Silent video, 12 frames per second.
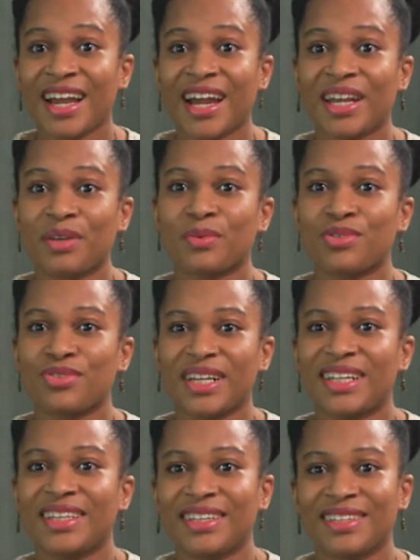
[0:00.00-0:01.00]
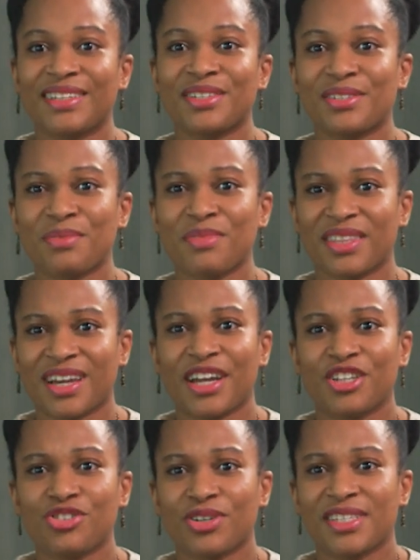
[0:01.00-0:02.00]
and it was really something that I
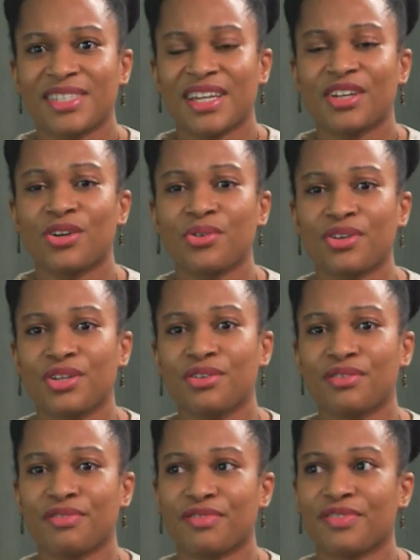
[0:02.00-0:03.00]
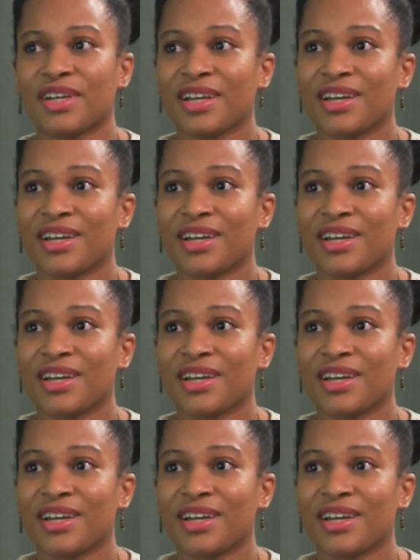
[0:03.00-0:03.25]
enjoyed seeing. Know that you've